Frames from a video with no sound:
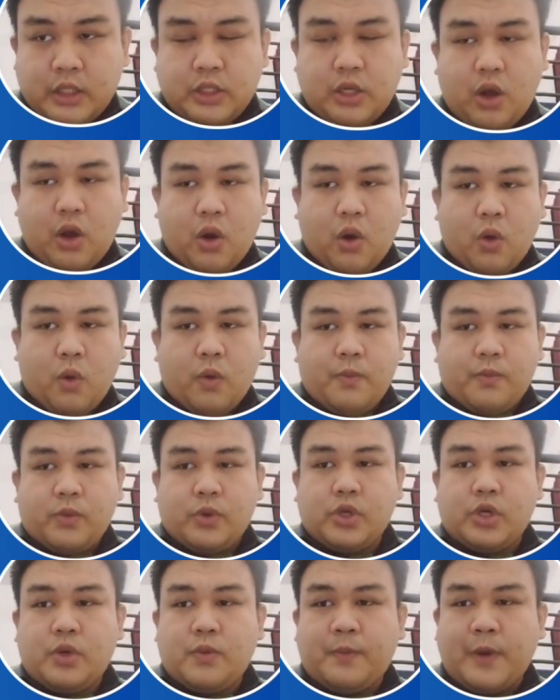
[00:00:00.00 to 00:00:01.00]
So
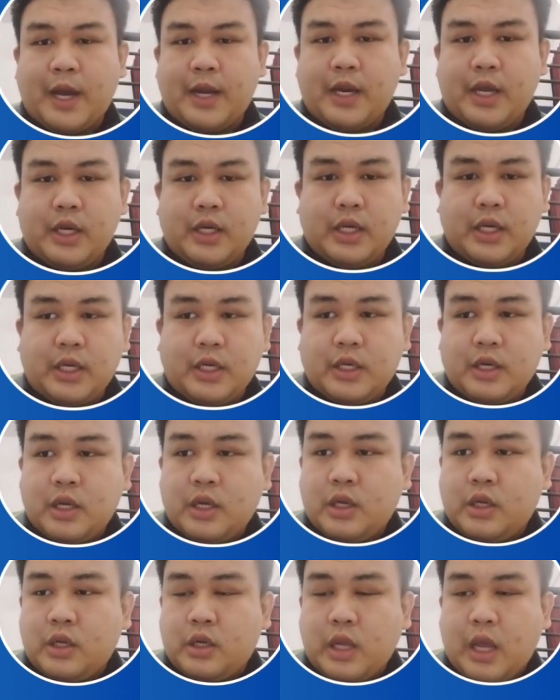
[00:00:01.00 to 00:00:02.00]
we divided it,
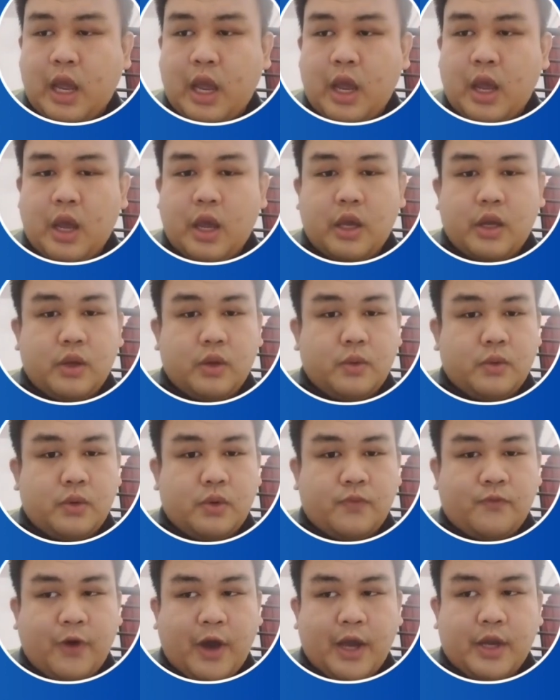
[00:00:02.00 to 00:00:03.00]
A
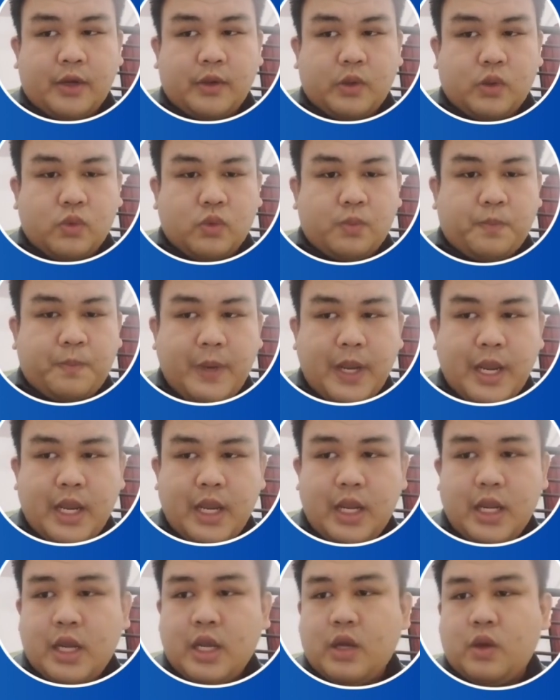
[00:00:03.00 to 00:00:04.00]
divided to
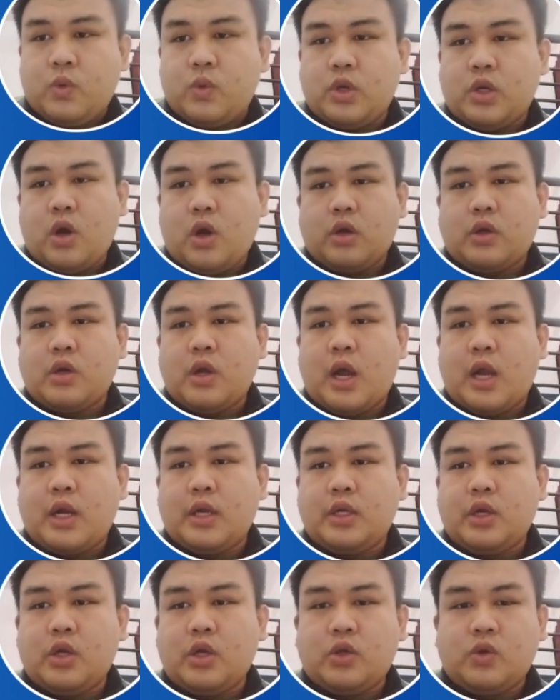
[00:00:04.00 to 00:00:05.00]
P, we got the
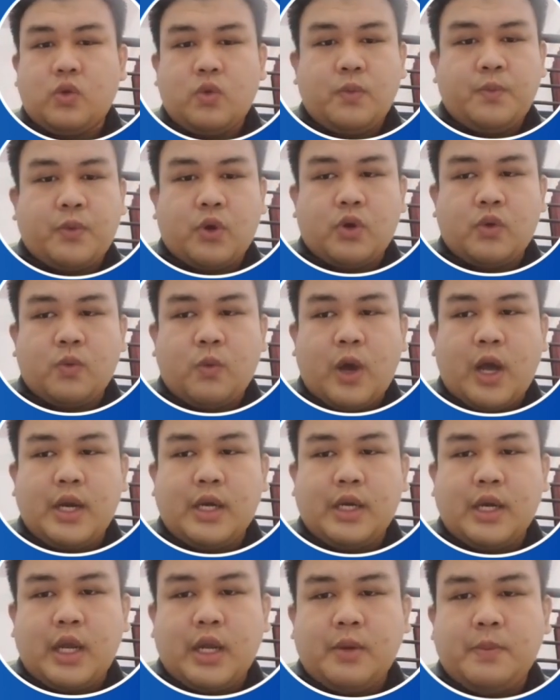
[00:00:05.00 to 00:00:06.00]
answer
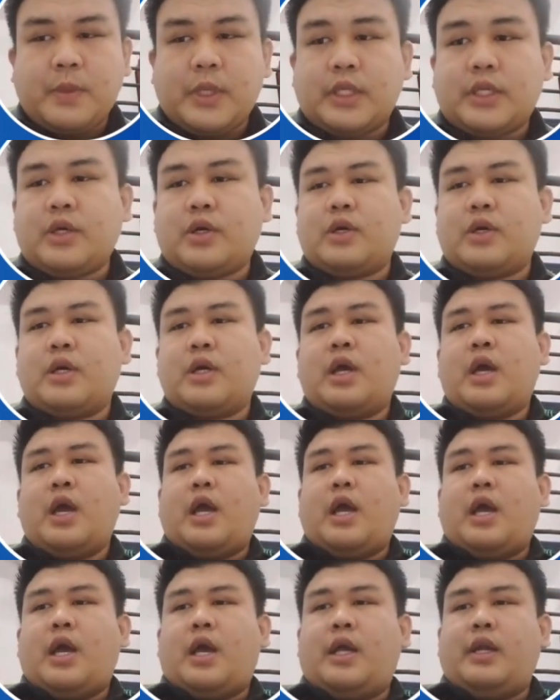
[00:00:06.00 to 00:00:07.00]
2.19 meter.
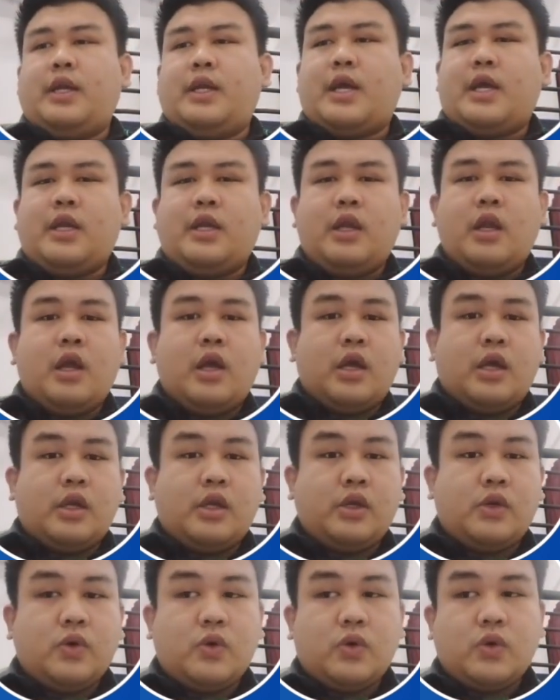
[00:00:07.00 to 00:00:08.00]
And then
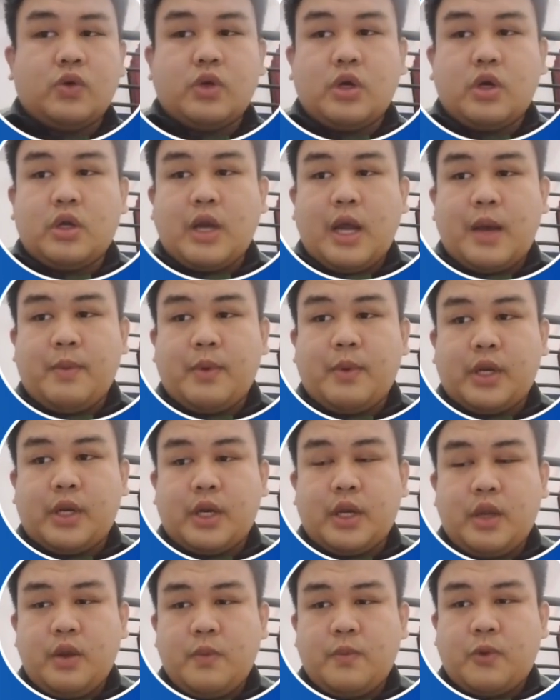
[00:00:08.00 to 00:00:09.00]
into the number
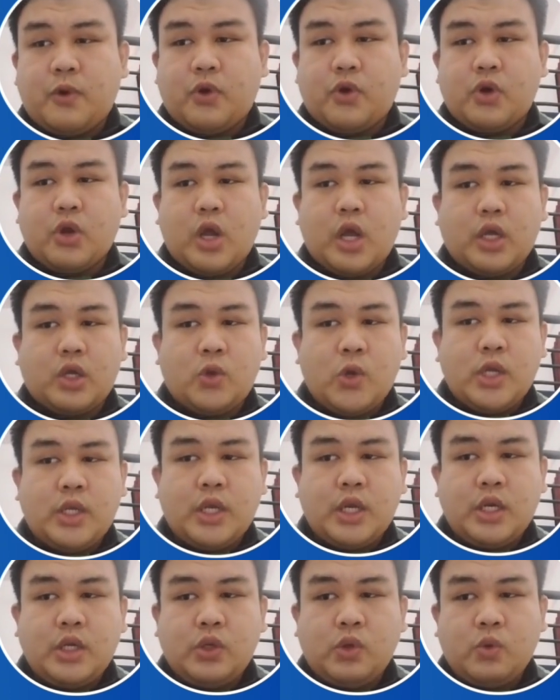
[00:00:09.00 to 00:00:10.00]
3 for the
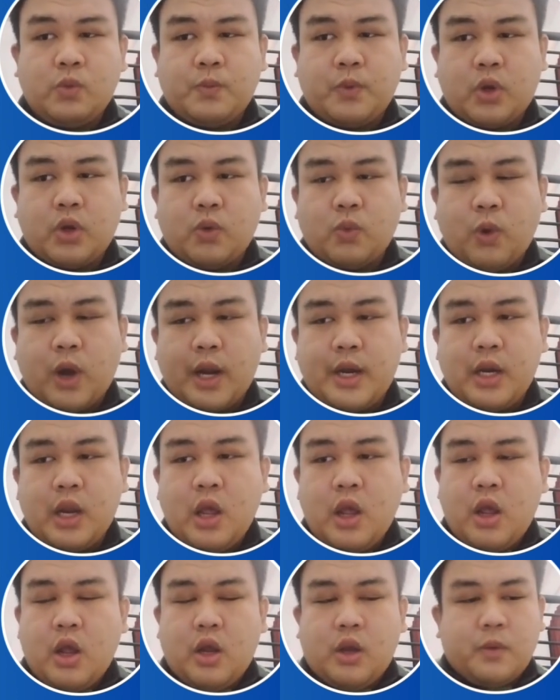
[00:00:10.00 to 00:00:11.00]
equation 2.1
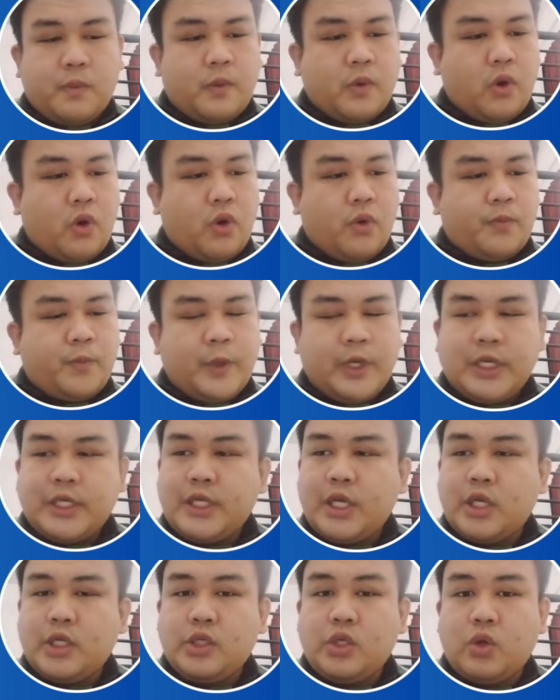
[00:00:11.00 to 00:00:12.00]
for
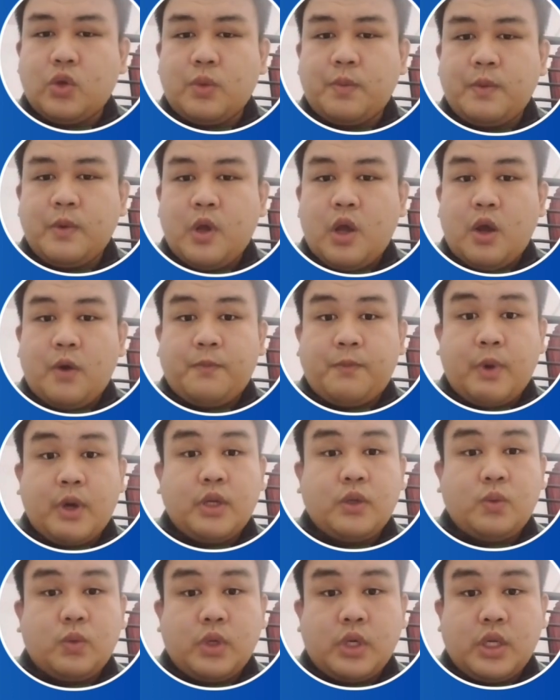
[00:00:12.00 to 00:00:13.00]
friction slope,
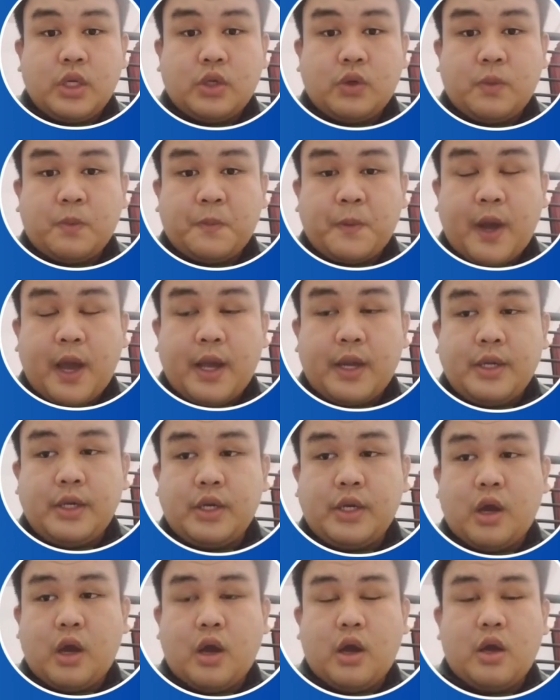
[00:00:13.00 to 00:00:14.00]
first we need to
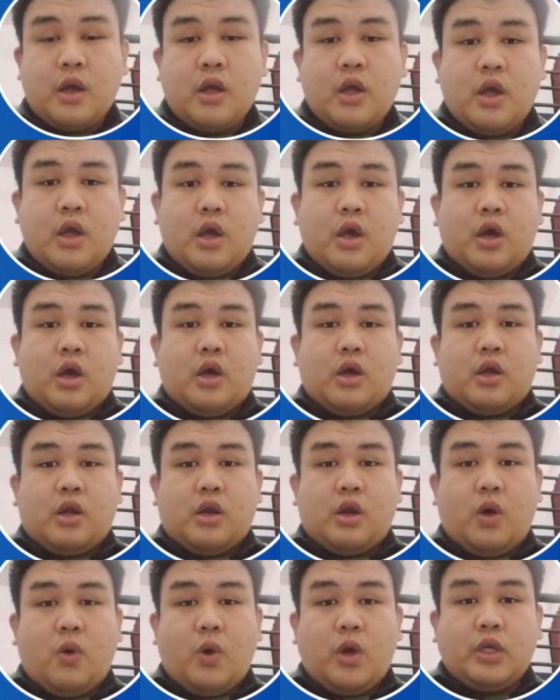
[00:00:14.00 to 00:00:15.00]
find the
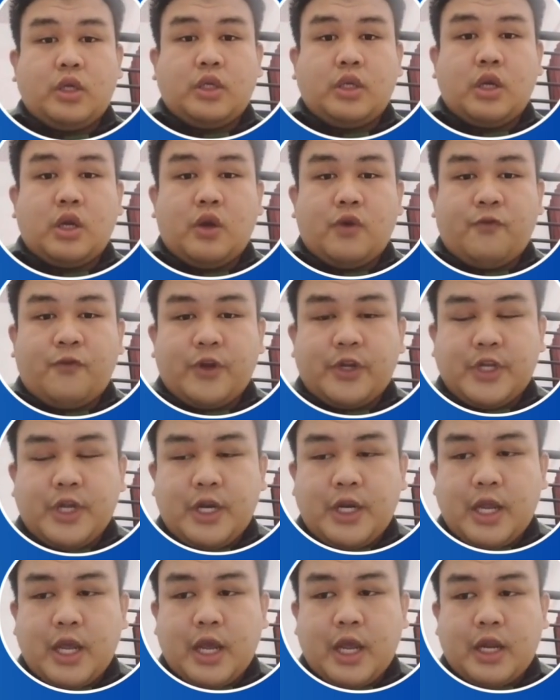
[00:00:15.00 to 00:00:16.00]
lowest
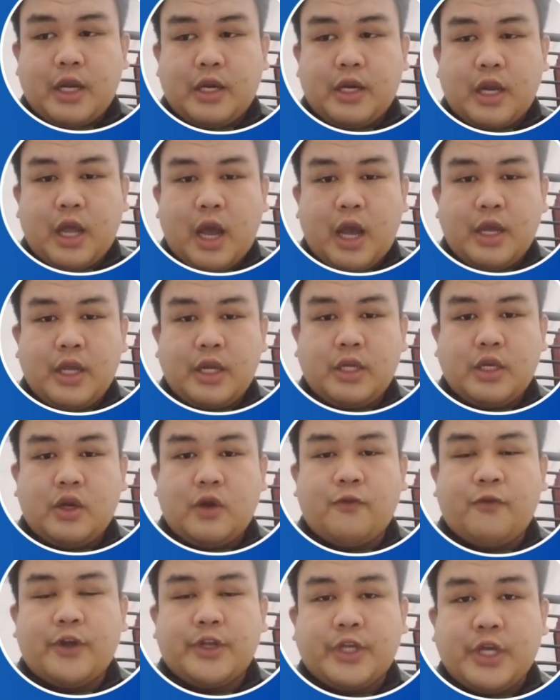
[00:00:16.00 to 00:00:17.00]
elevation and highest
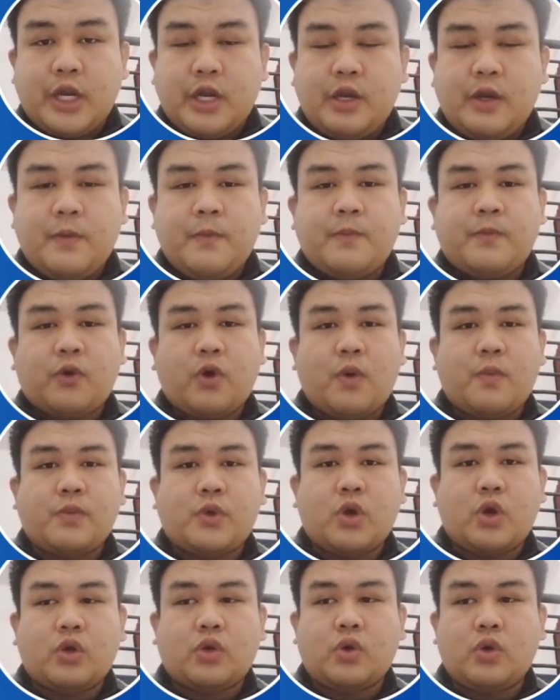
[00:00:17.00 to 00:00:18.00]
elevation from
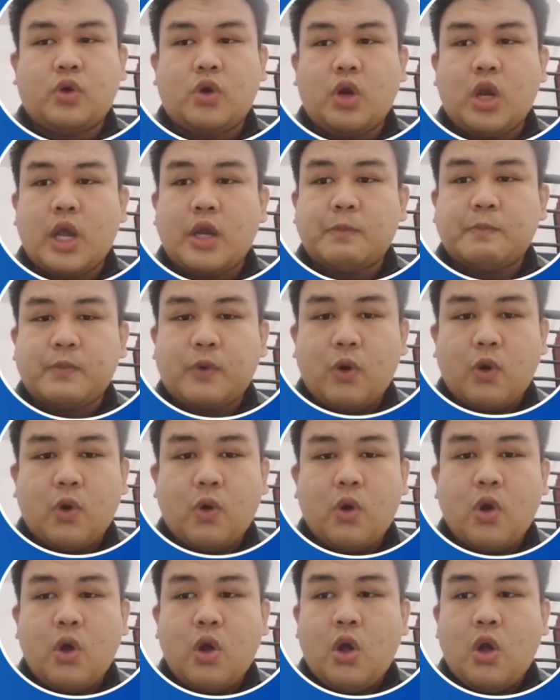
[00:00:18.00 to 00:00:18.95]
the Google Earth Pro.